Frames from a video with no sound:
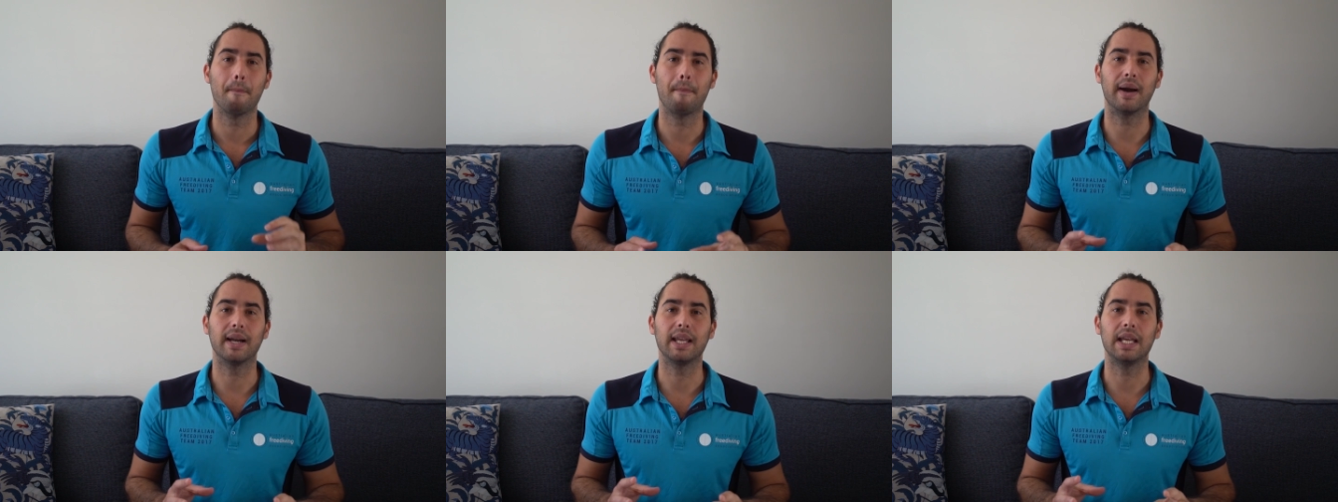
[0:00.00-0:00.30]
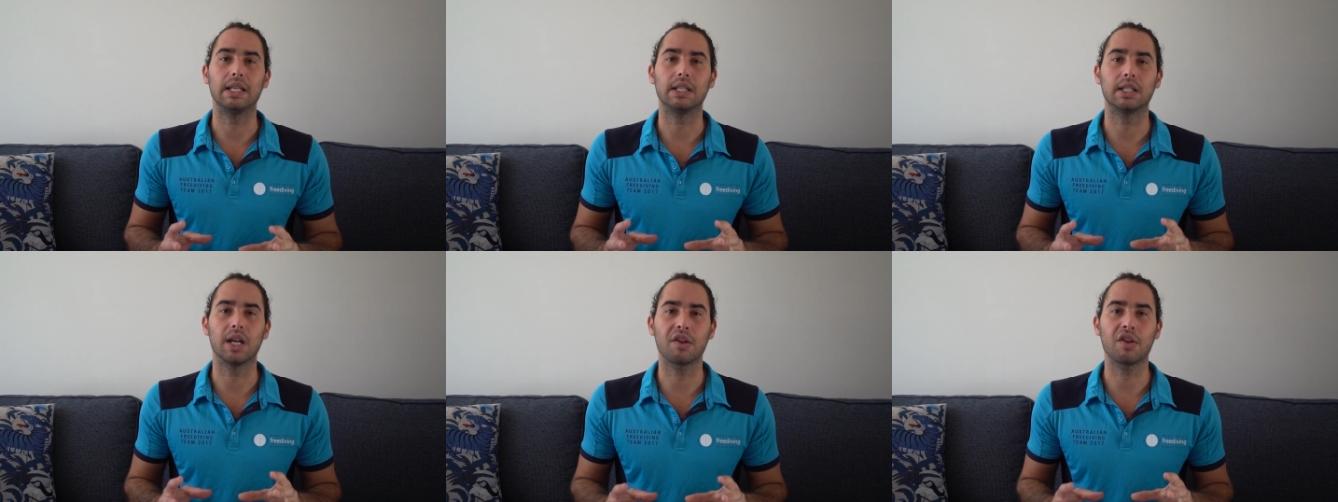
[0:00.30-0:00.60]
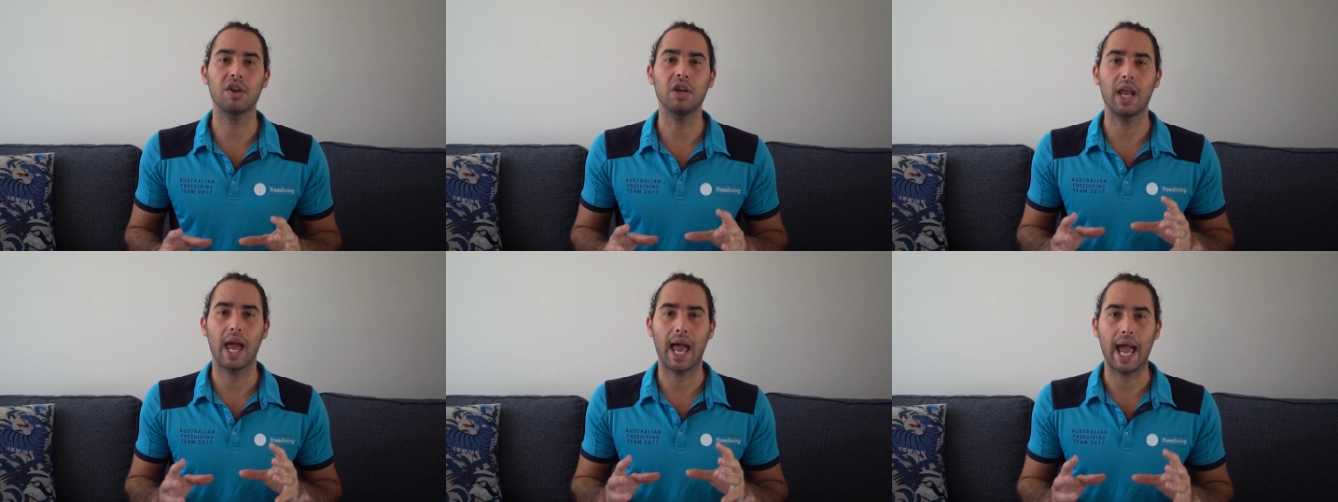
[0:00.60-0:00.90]
but it
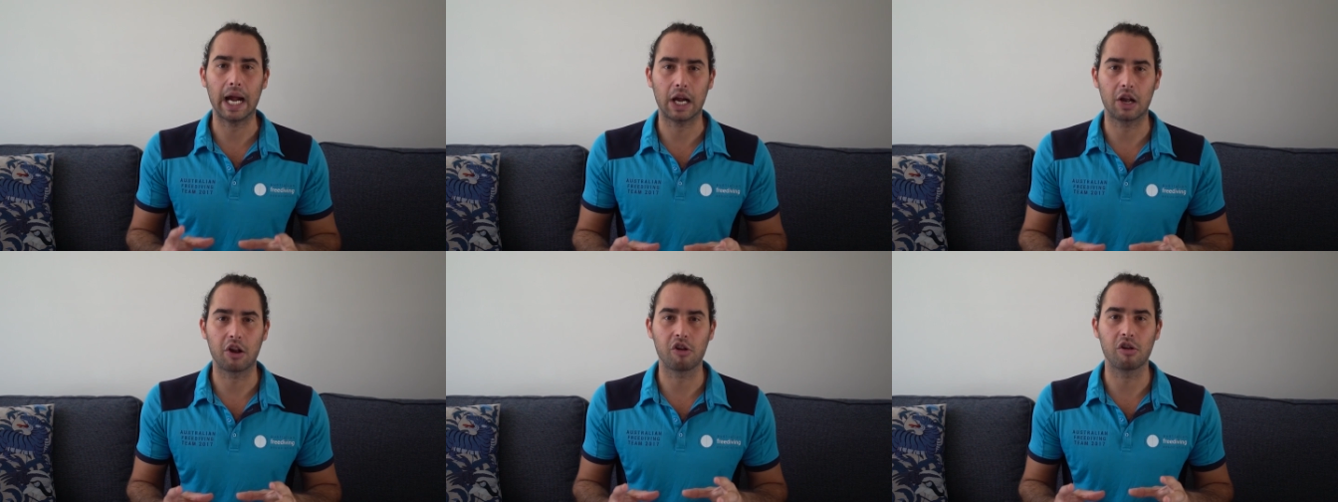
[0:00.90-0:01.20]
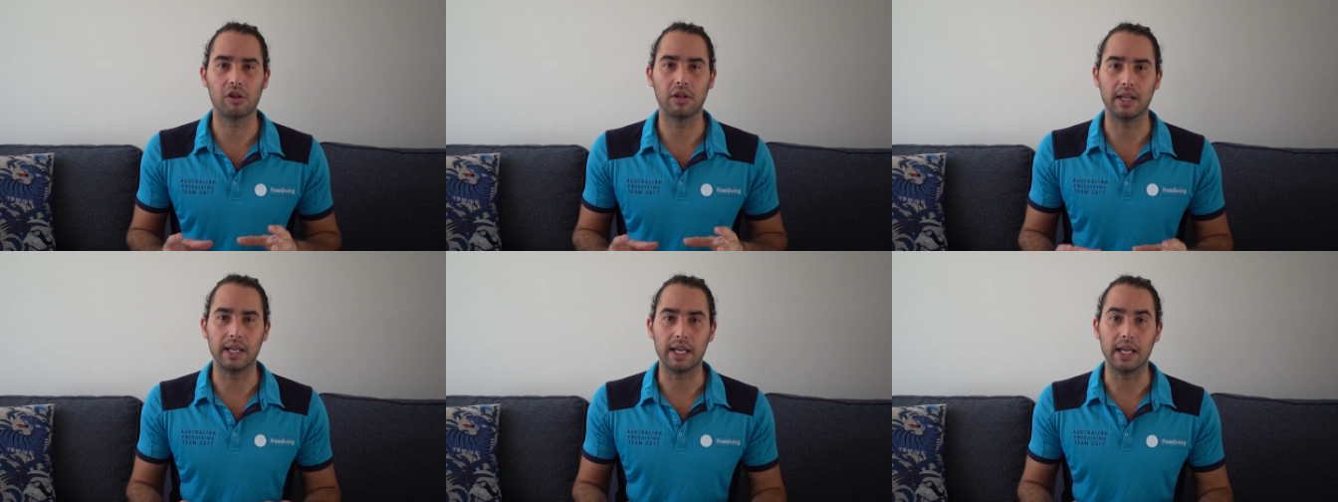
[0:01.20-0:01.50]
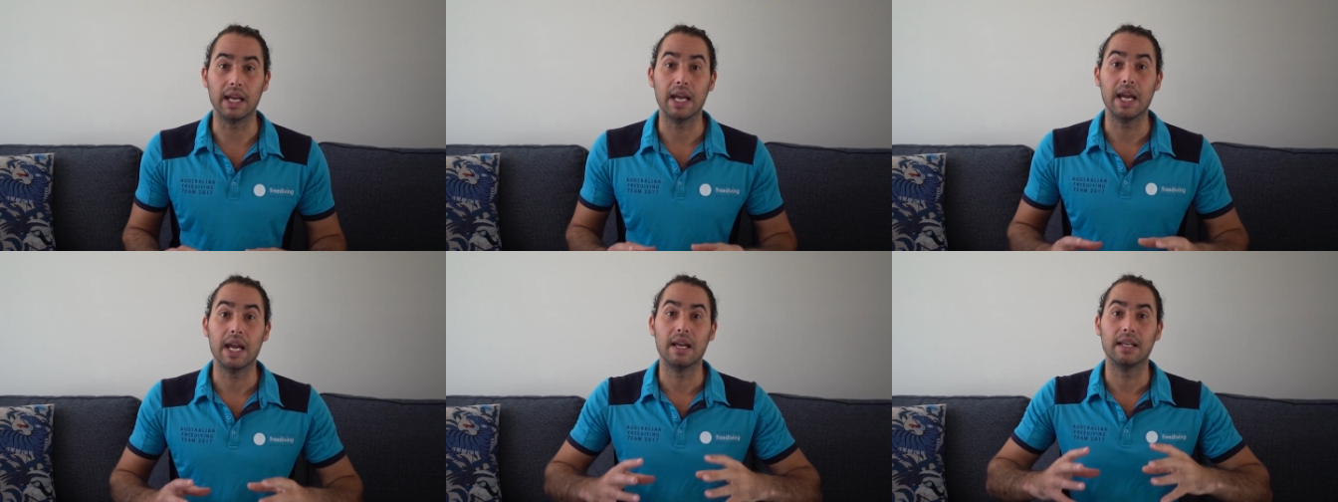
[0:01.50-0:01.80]
doesn't
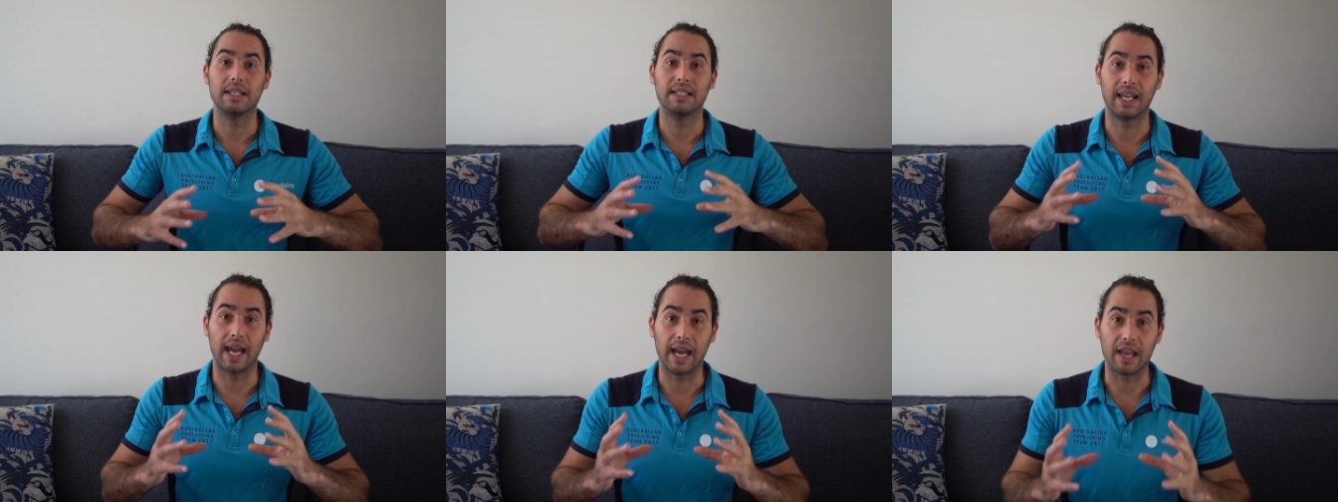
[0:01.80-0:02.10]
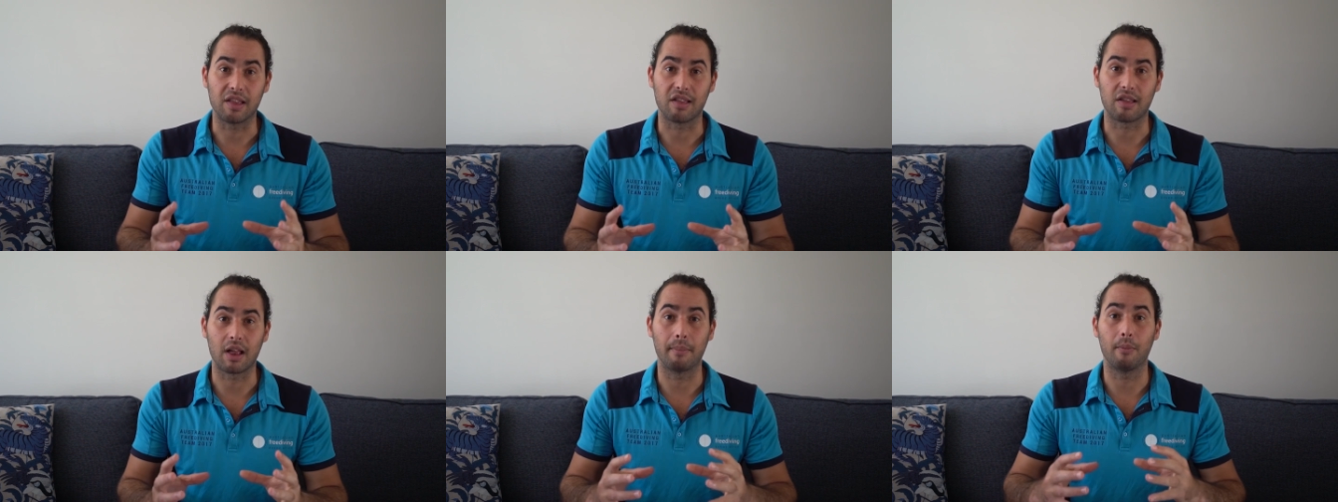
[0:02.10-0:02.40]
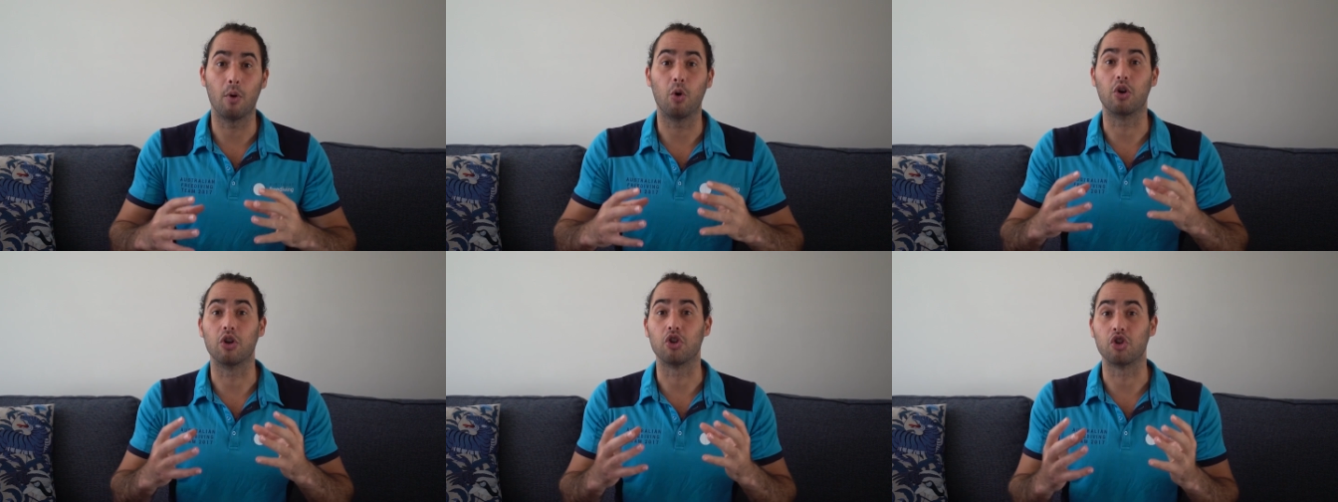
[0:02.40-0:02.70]
actually tense
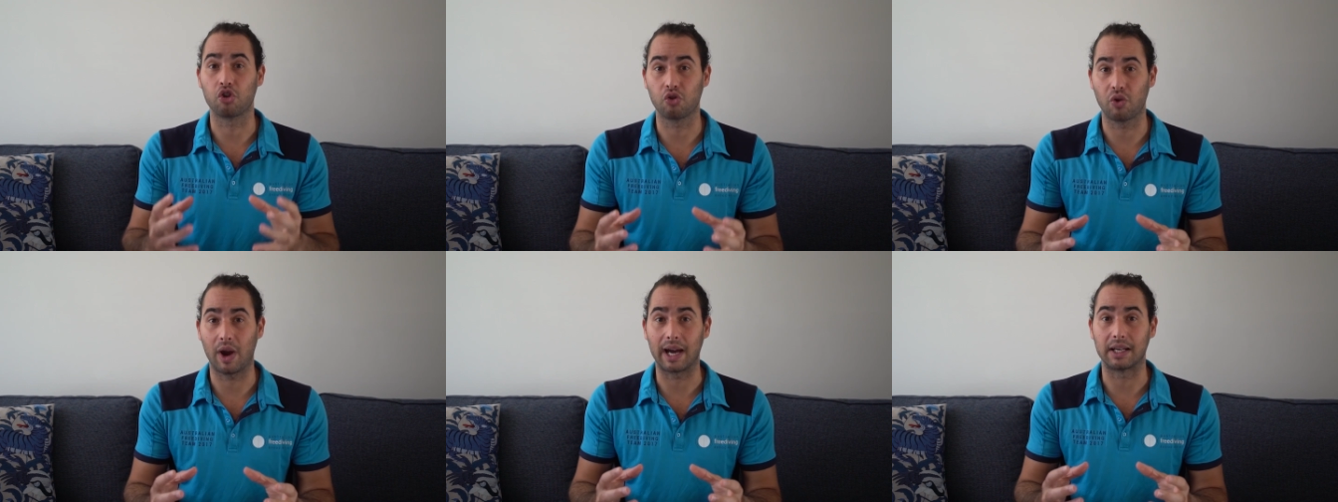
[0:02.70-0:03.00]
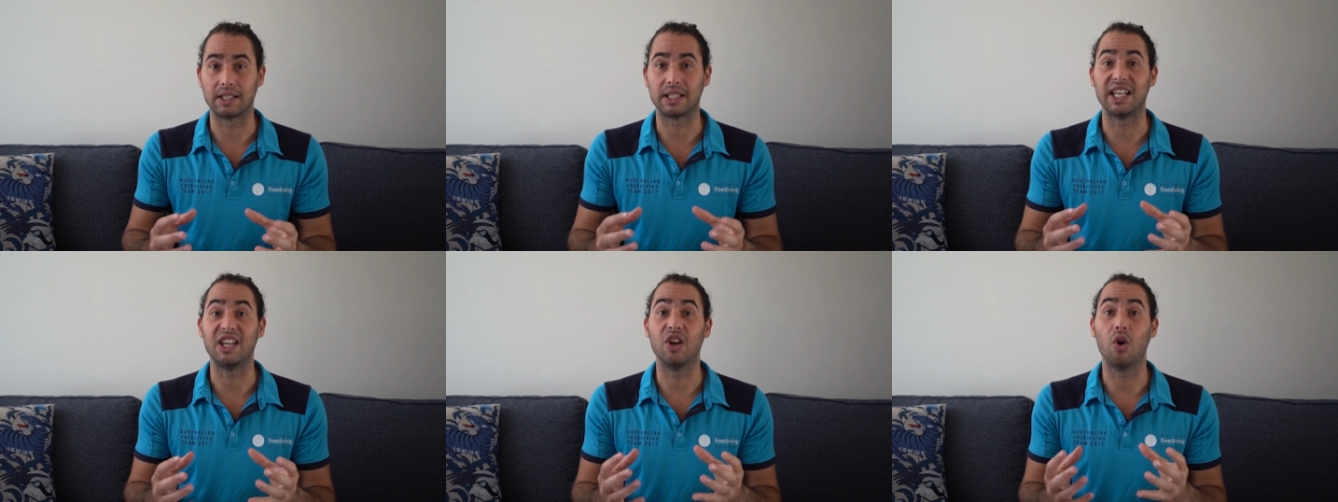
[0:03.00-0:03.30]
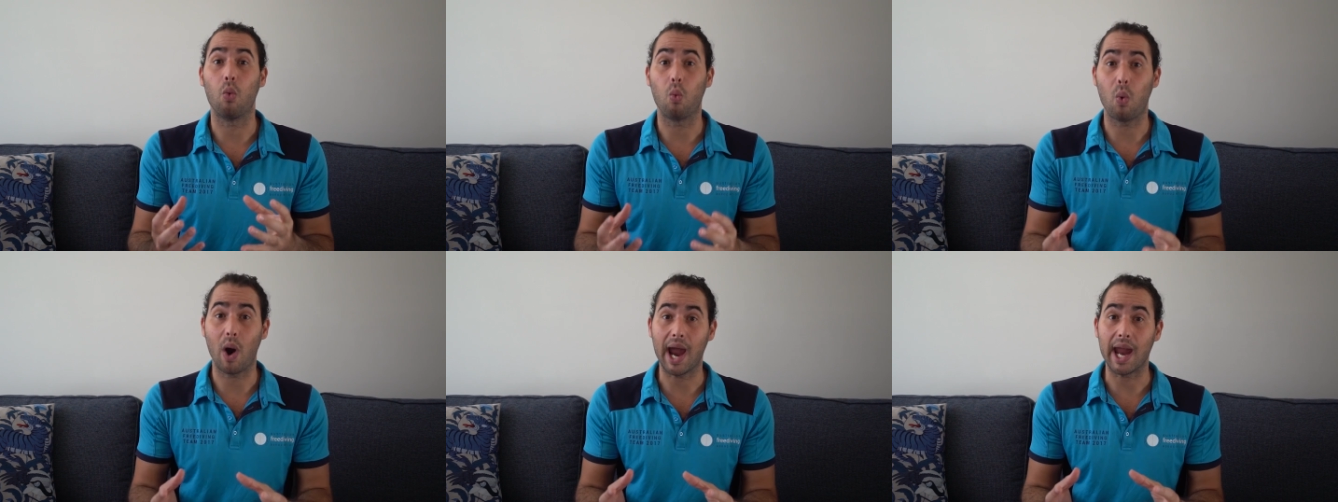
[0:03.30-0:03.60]
up or contract in
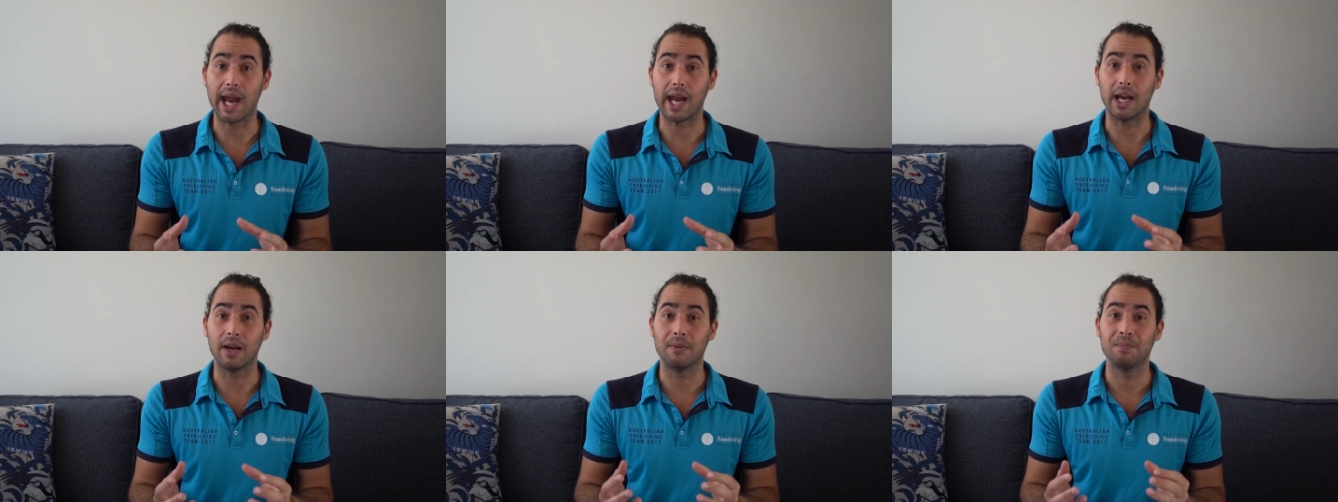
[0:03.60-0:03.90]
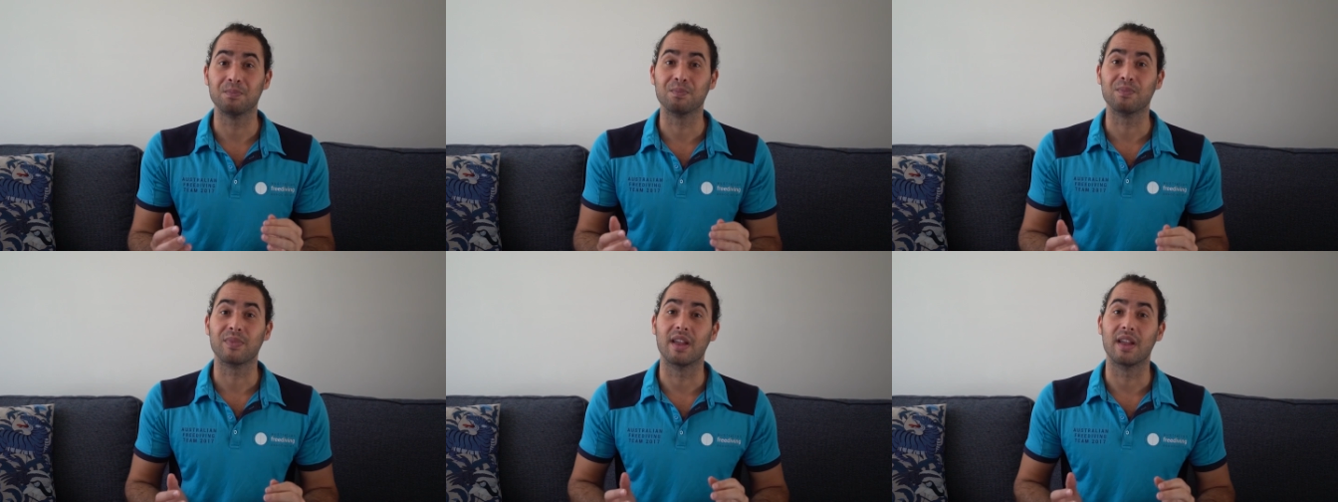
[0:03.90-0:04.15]
a way